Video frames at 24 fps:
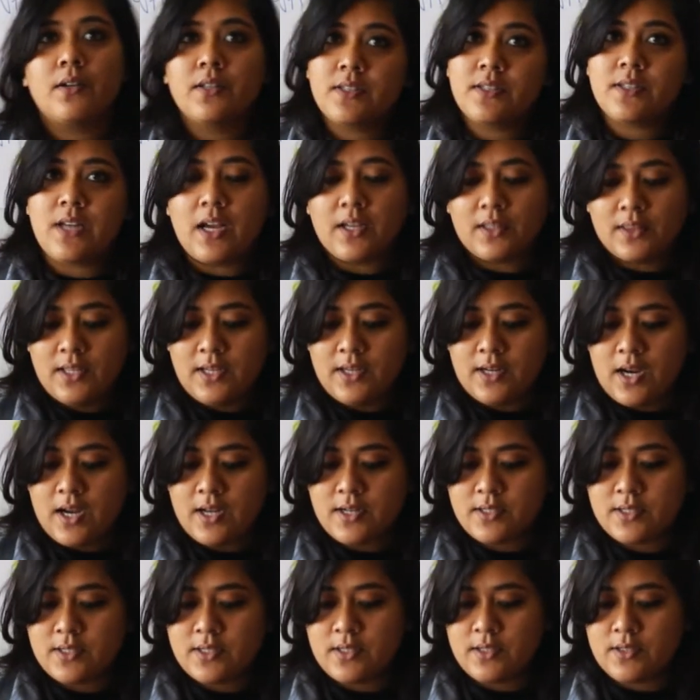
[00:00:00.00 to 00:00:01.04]
stuck their
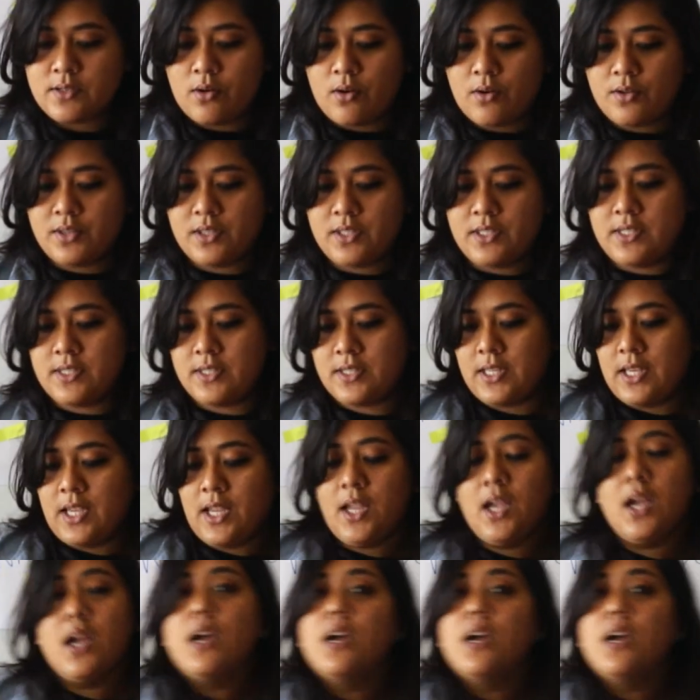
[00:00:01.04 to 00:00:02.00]
answers on this thing,